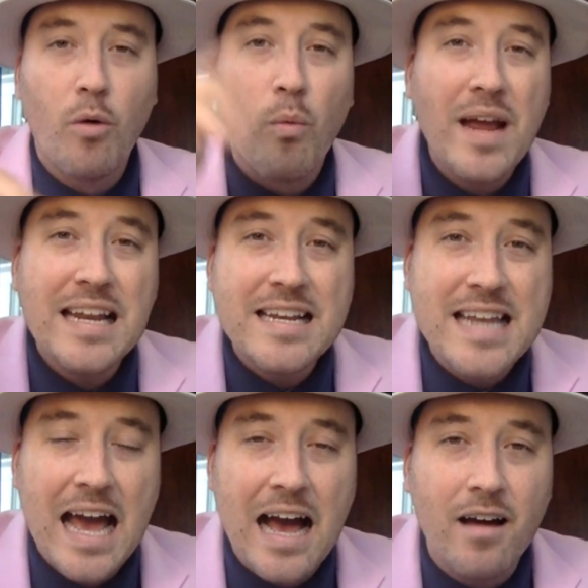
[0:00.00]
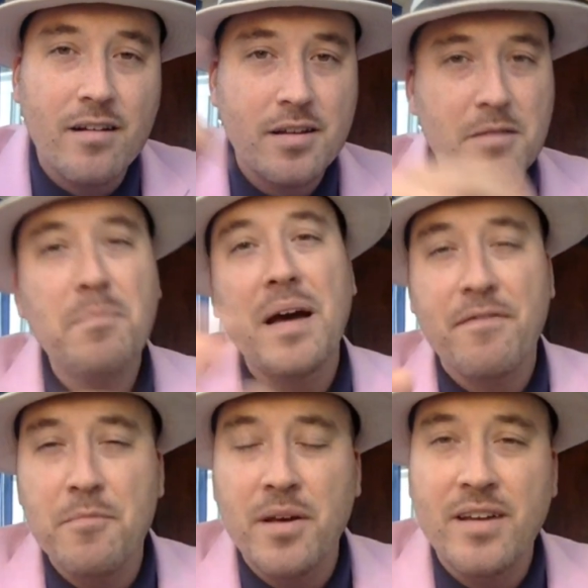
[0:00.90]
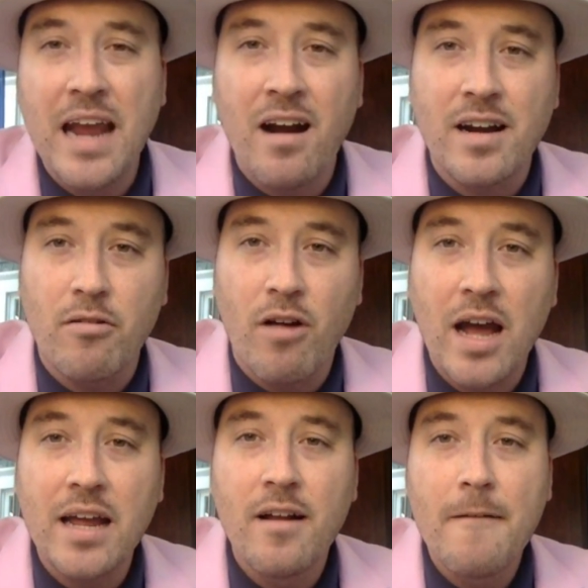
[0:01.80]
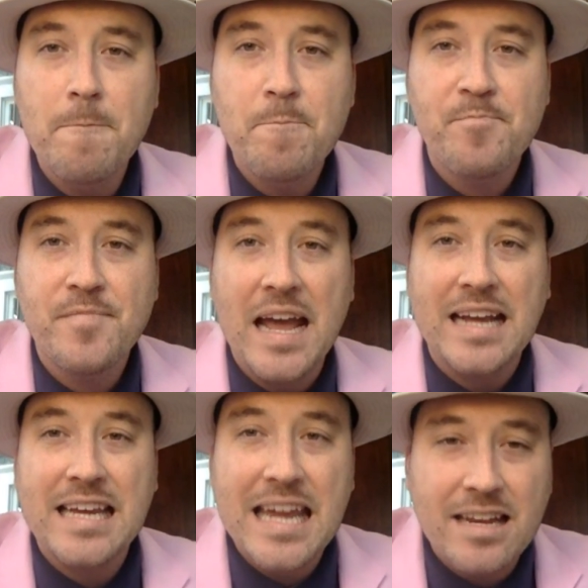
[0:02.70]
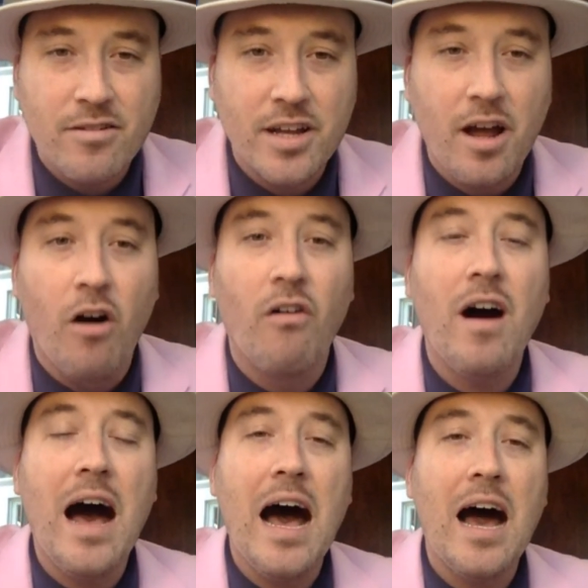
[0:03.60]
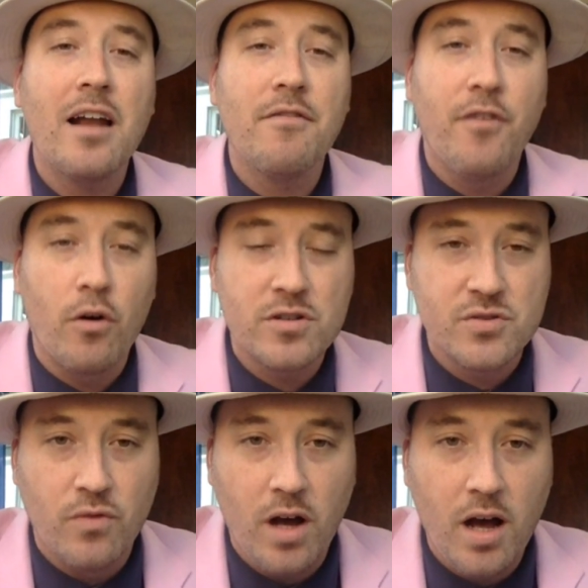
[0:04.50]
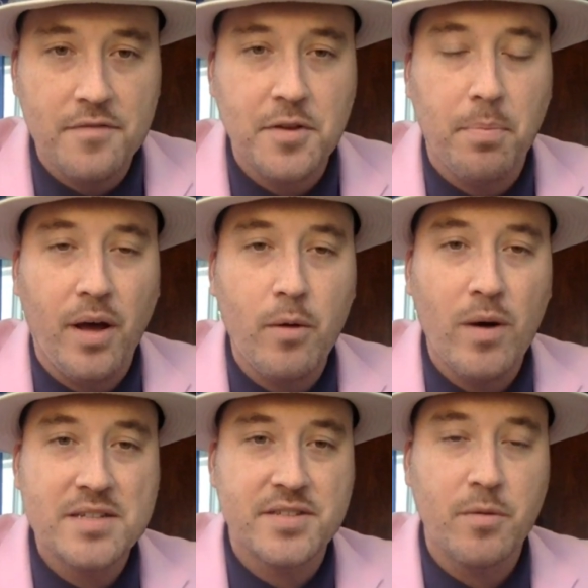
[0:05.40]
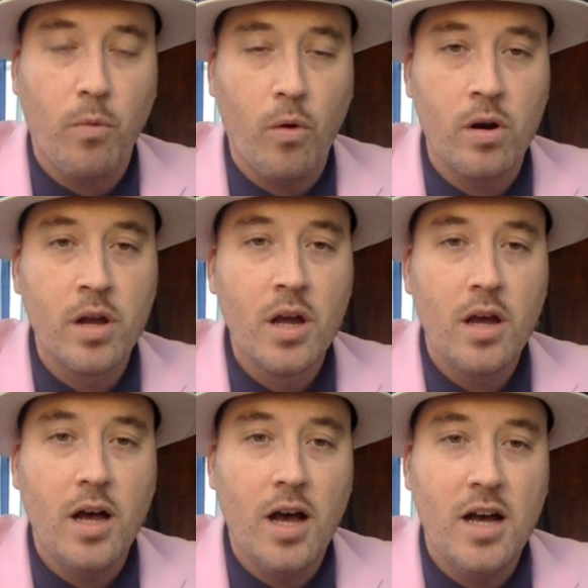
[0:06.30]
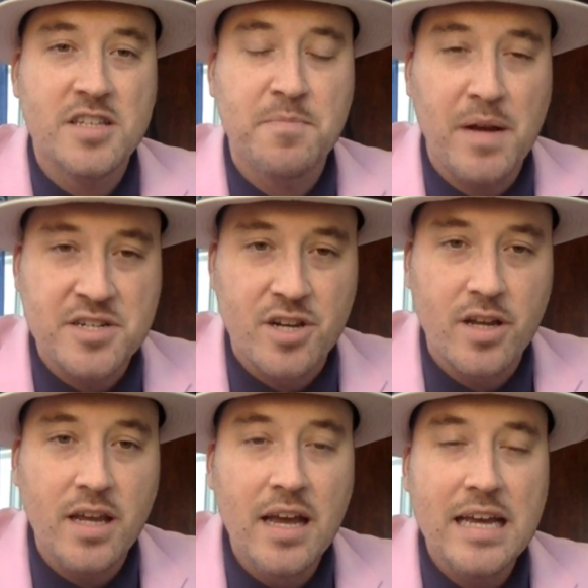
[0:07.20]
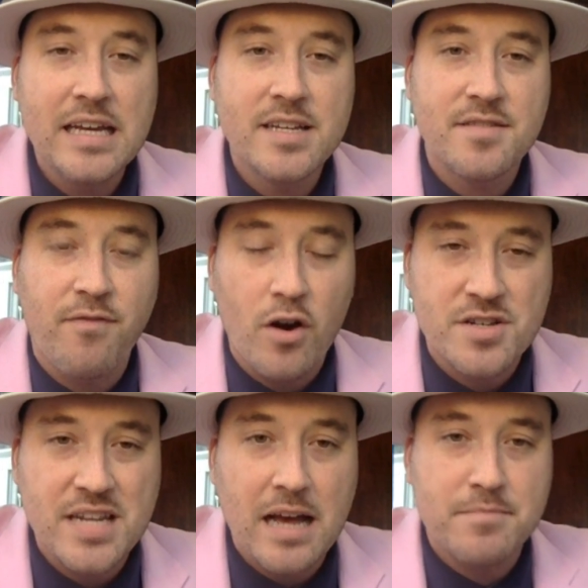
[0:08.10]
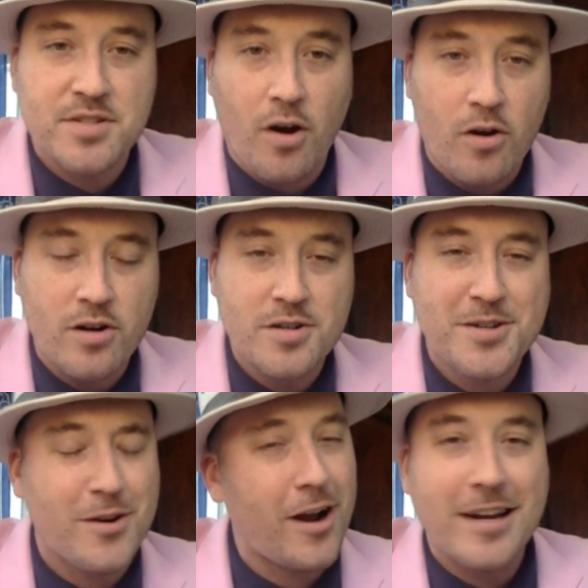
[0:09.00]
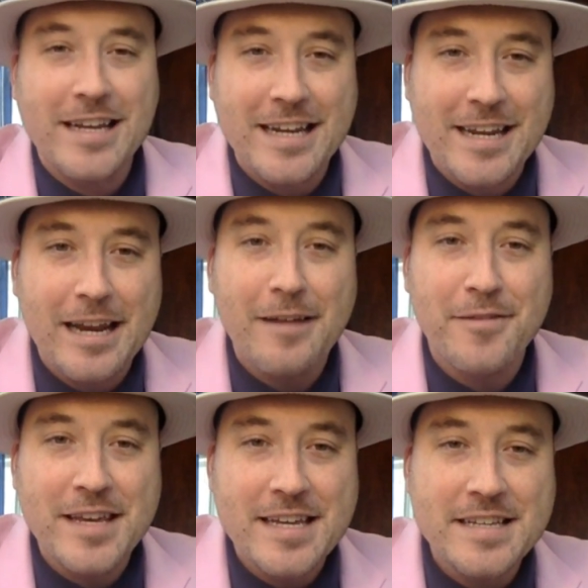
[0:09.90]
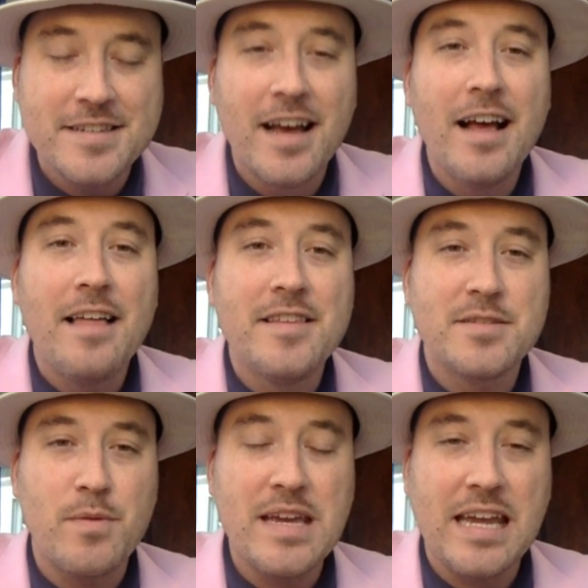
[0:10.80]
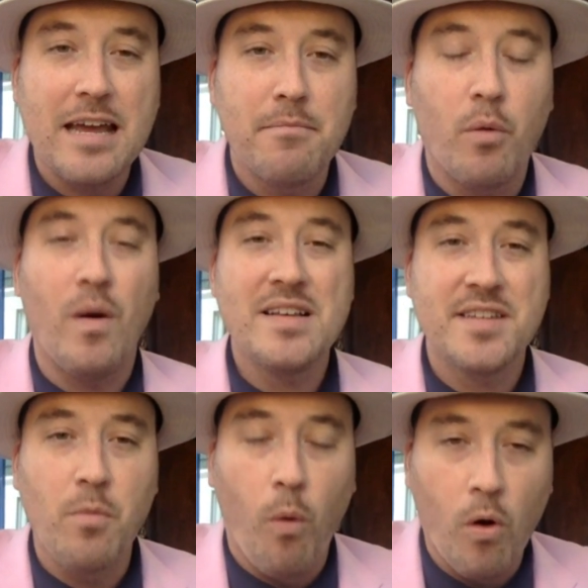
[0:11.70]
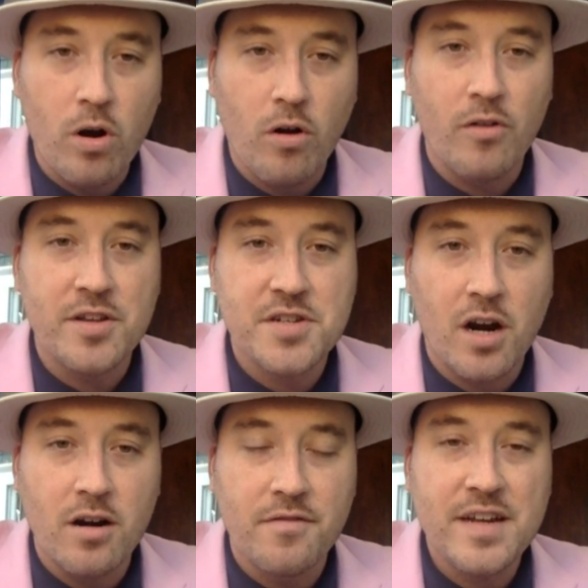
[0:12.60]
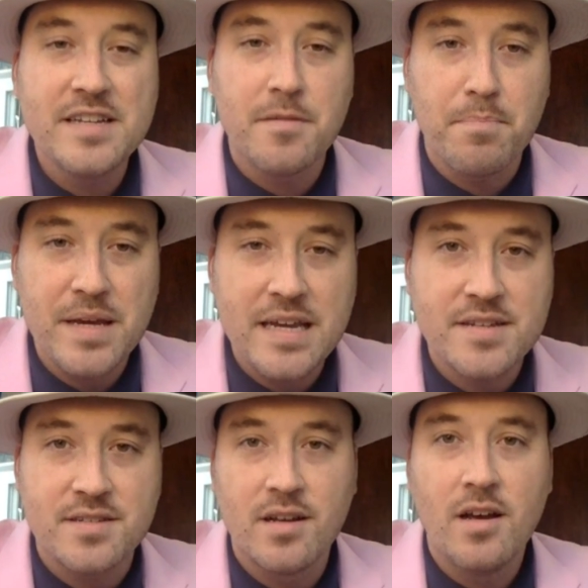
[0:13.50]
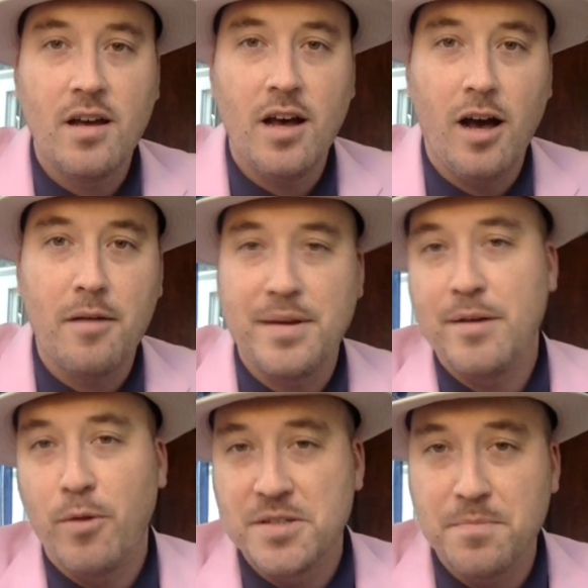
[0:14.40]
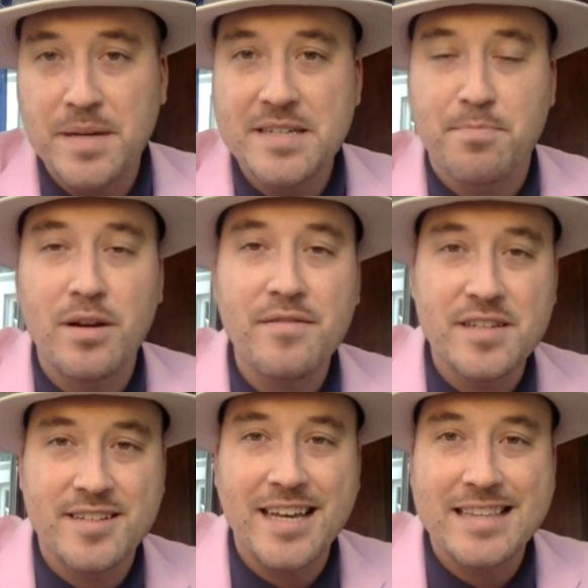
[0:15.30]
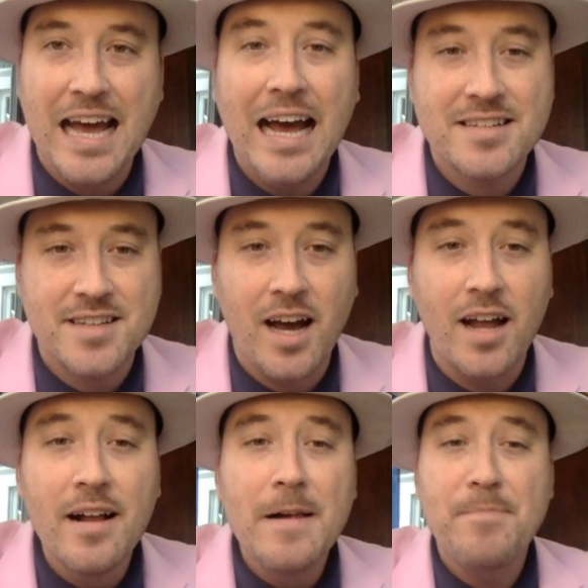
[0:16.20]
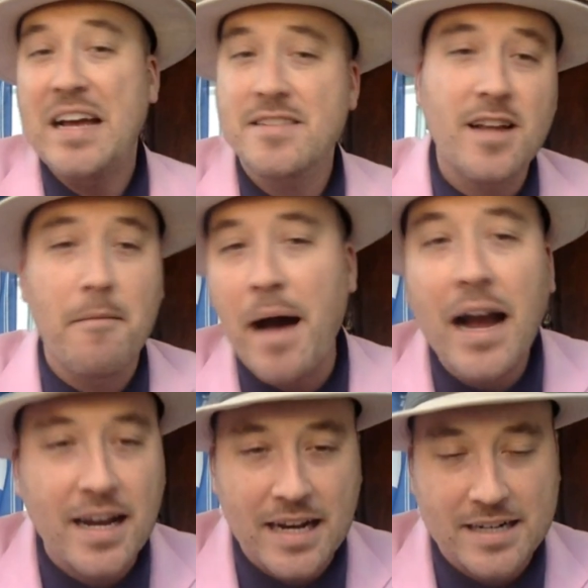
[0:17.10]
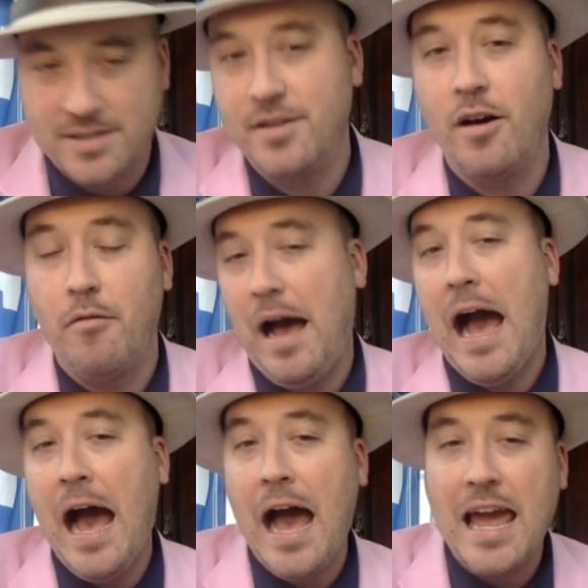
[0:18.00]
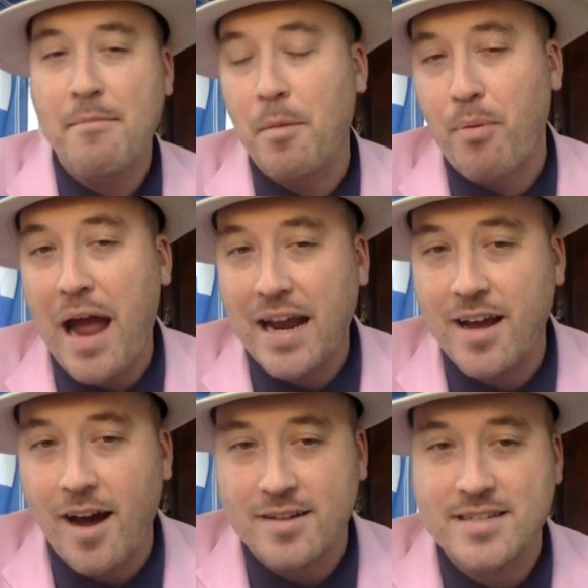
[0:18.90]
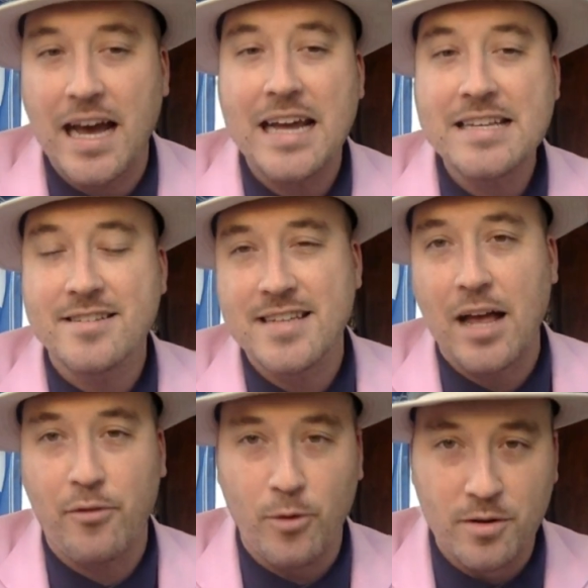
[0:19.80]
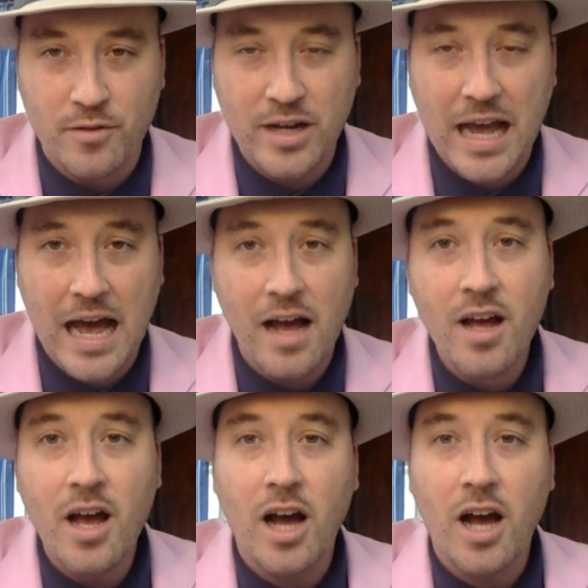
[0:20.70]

When in doubt, you bet familiarity, right? At Keeneland, a lot of folks love to play Wesley Ward. Especially his first-time starters. You're not going to get any of these this weekend, but Wesley Ward on the turf is a beast. He was a beast previously at the Ascot. That's not my connection, though. I am a Brad Cox guy. He's a South Louisville guy.